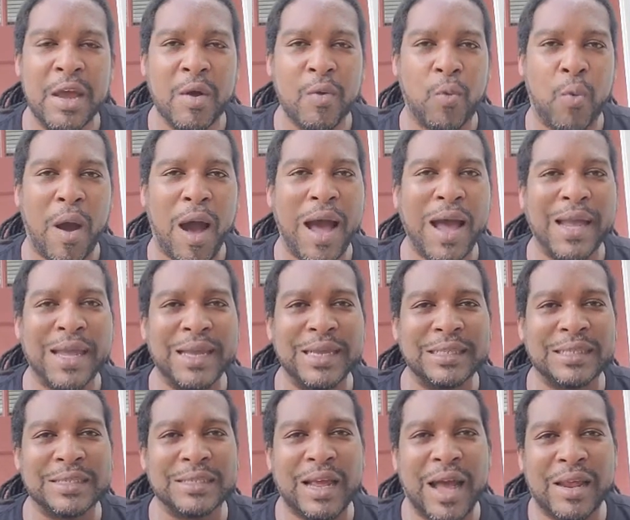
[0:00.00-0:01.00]
Why
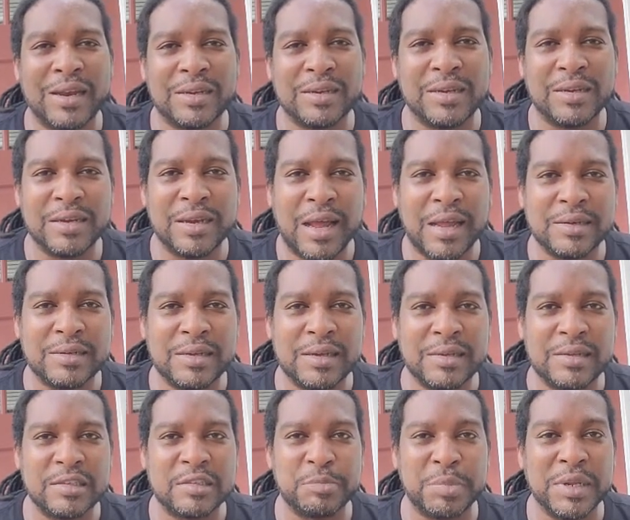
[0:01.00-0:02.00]
it's not a good idea
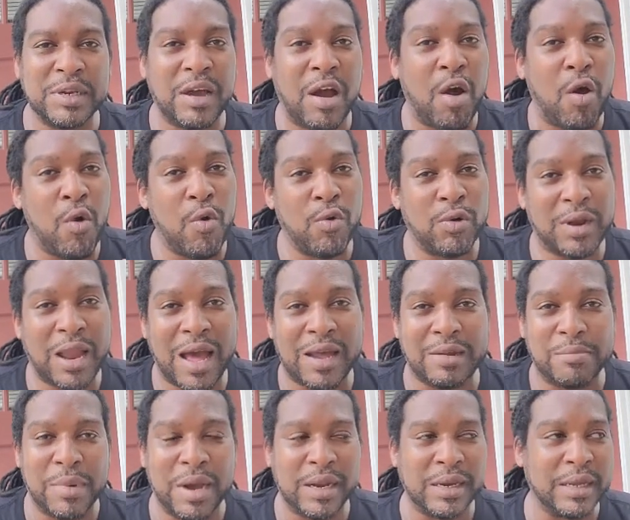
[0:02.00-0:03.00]
to spend a whole lot of
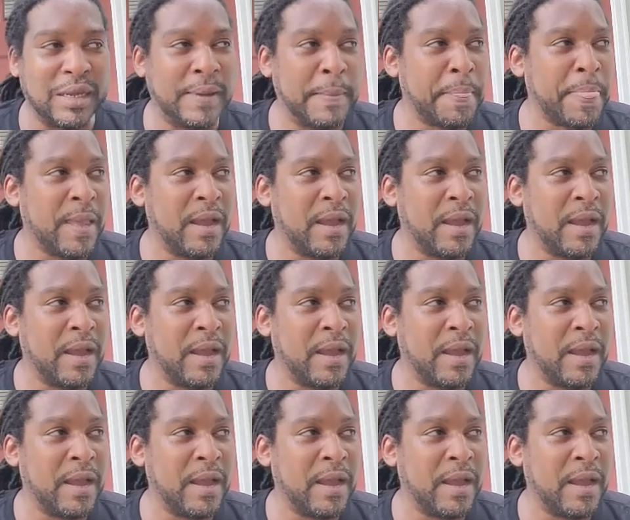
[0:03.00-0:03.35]
money